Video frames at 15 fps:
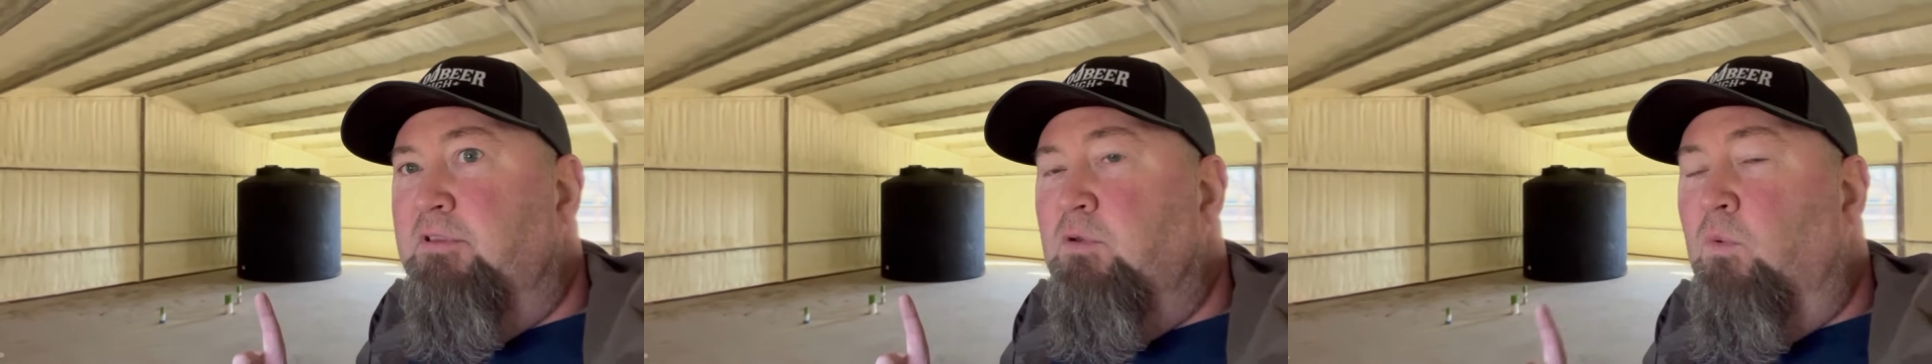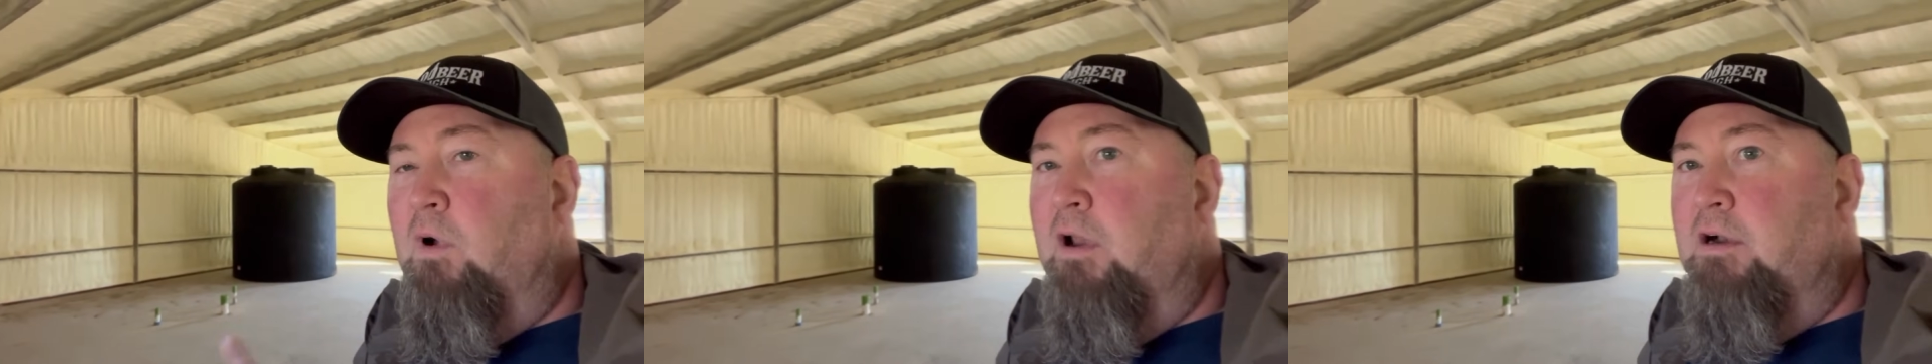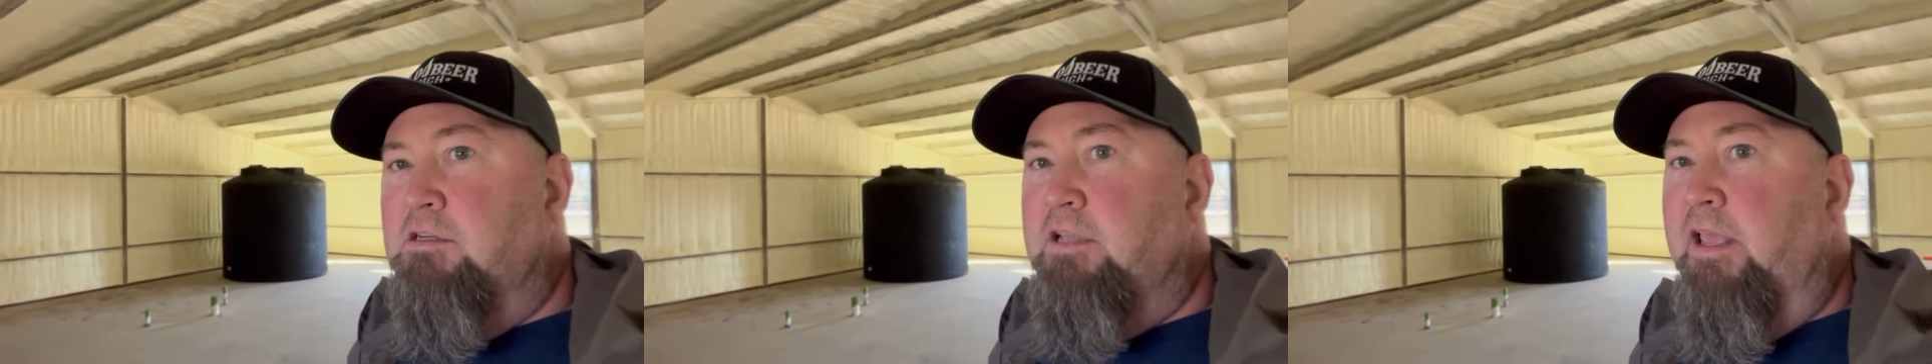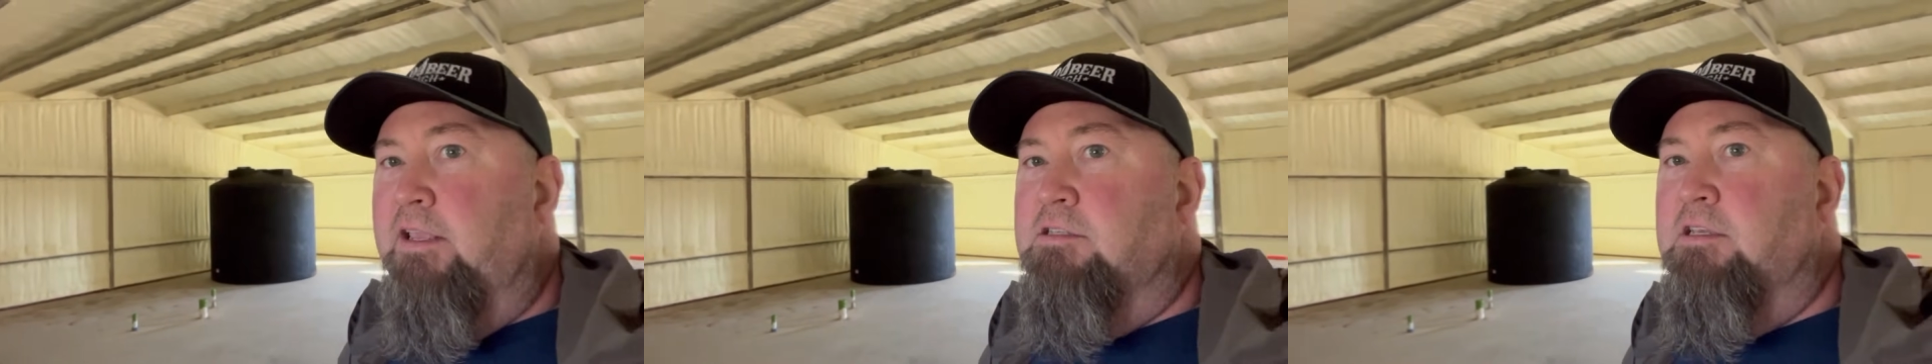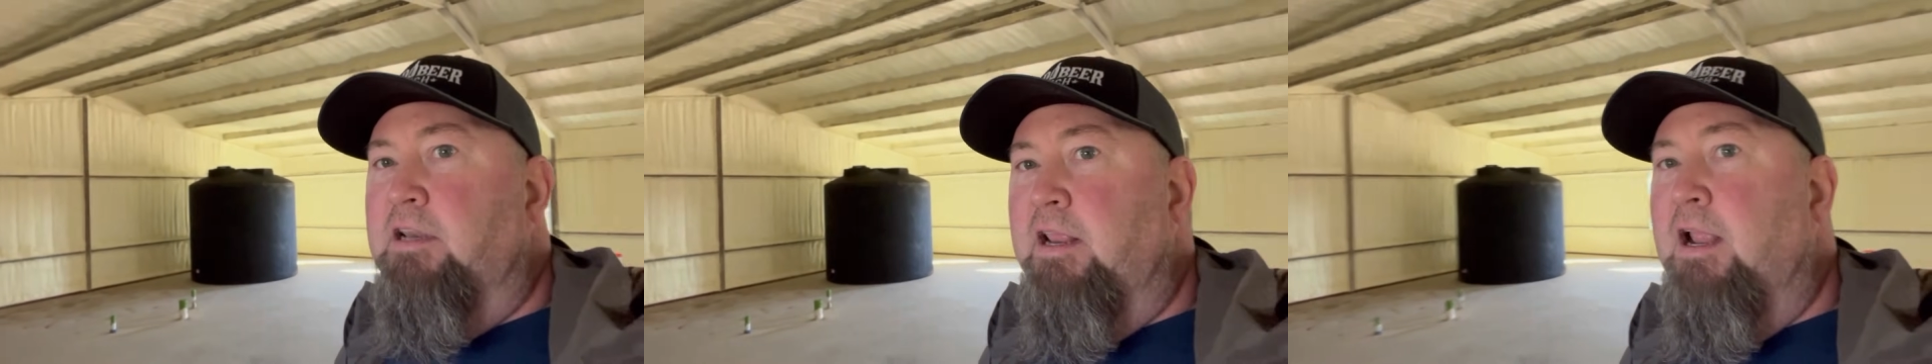the water
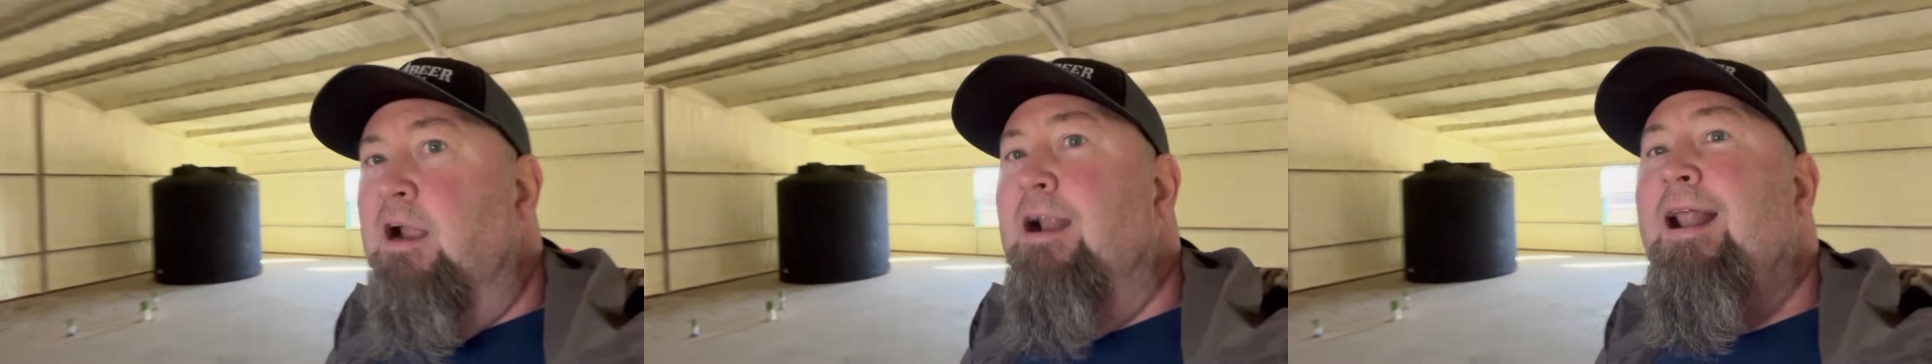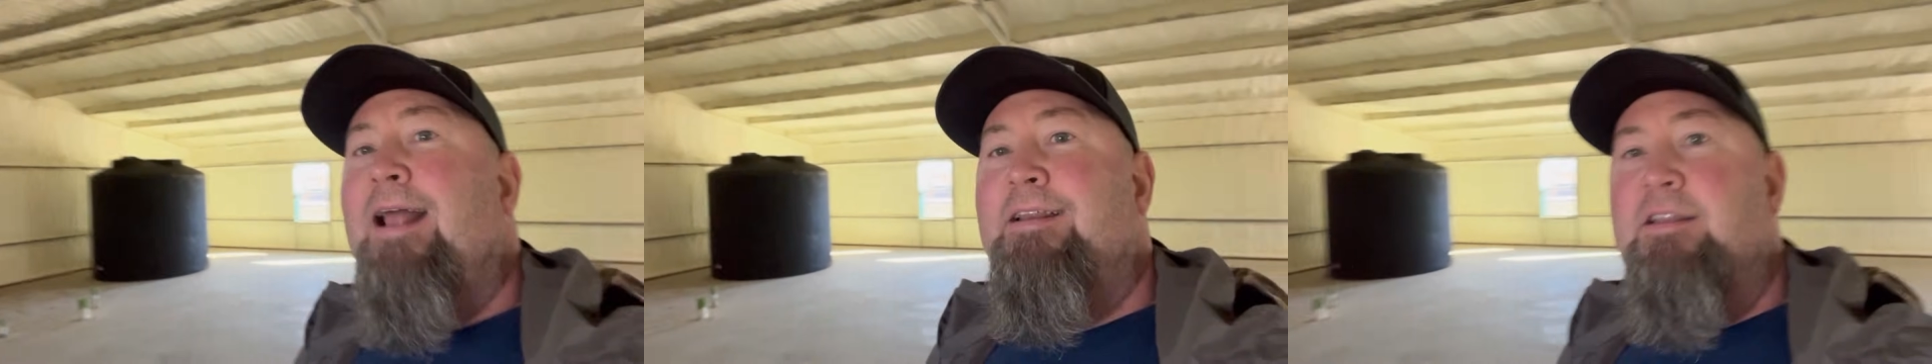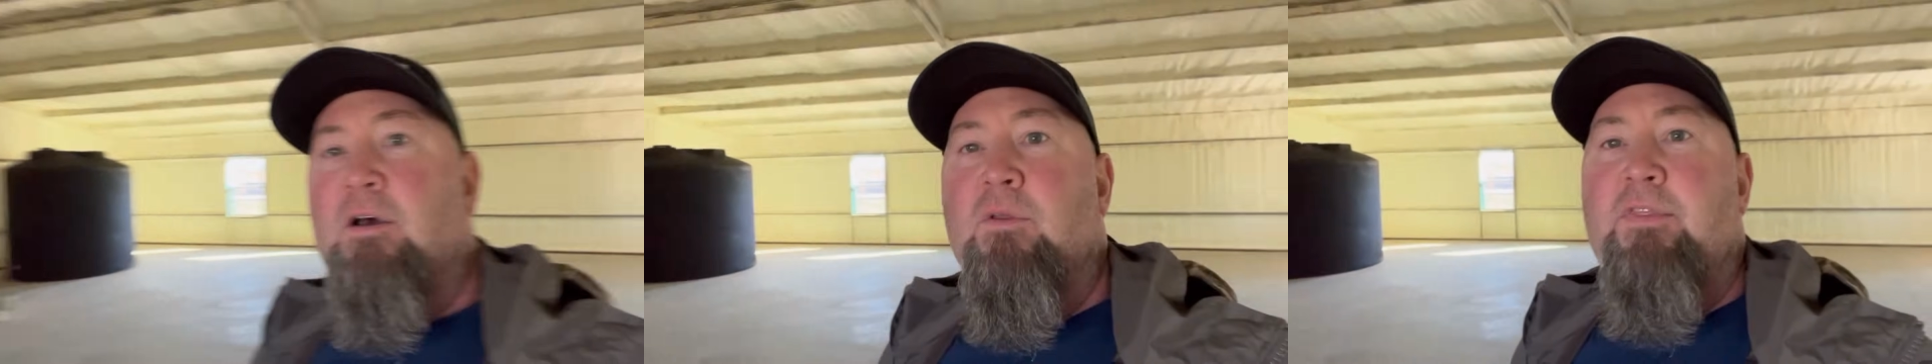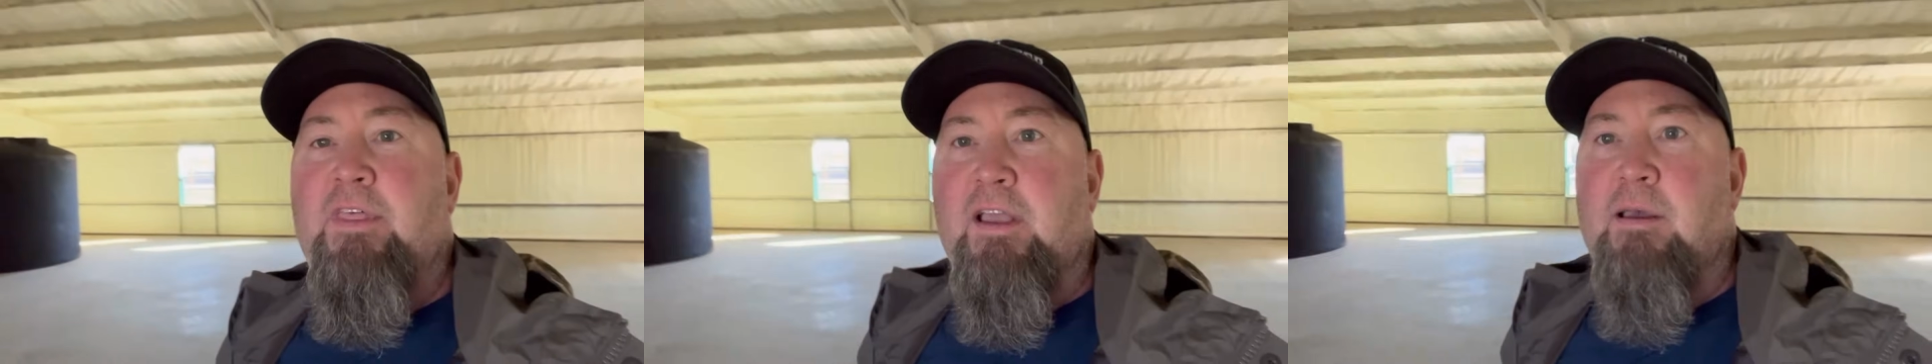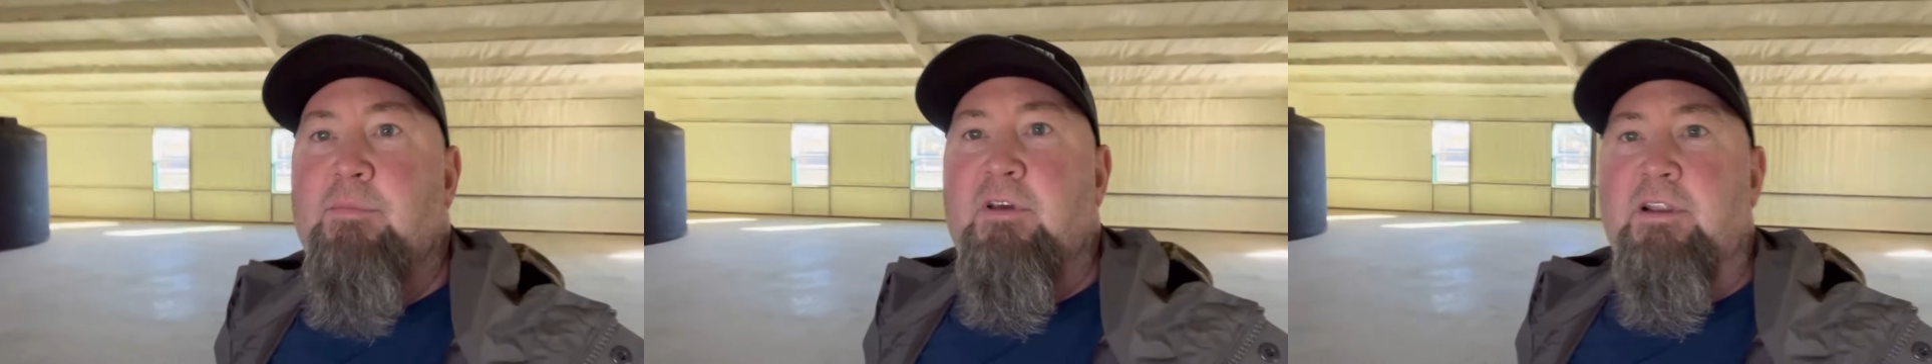tanks in here and I don't
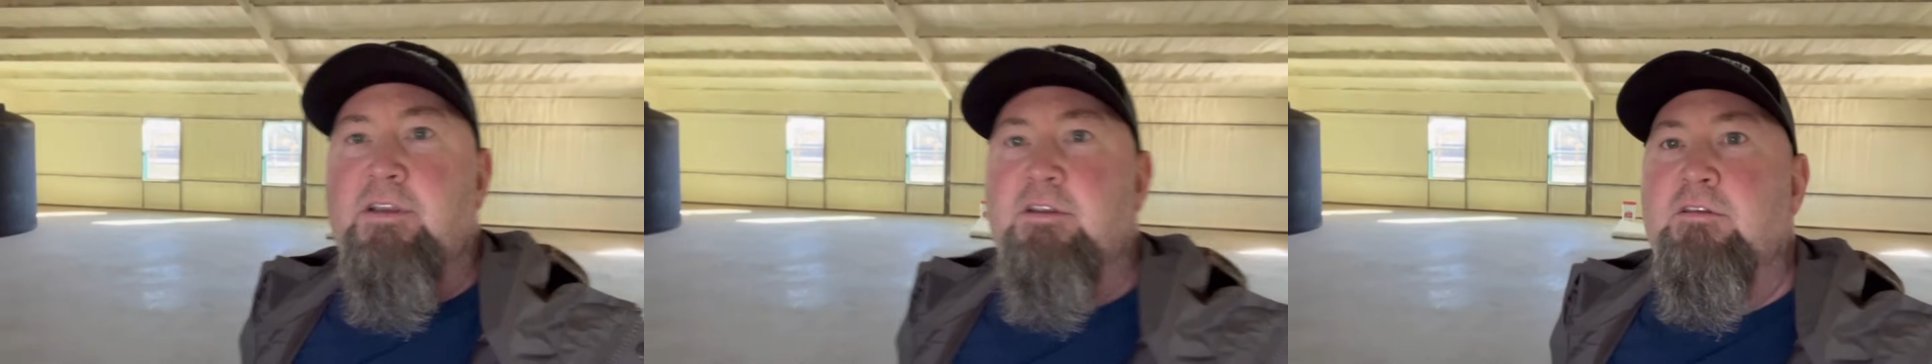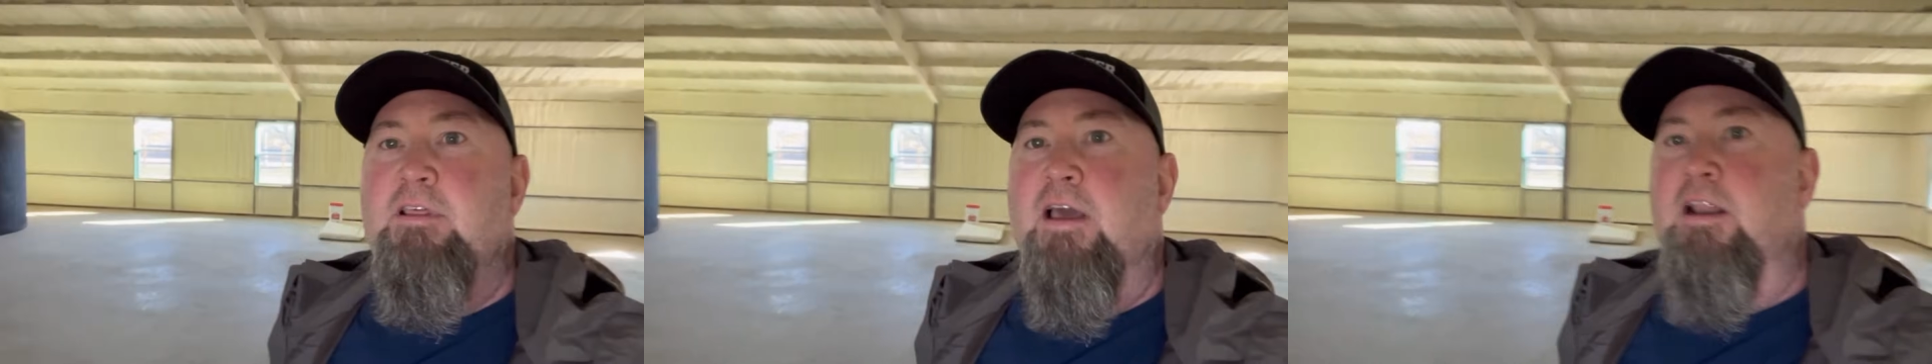think I'm gonna do that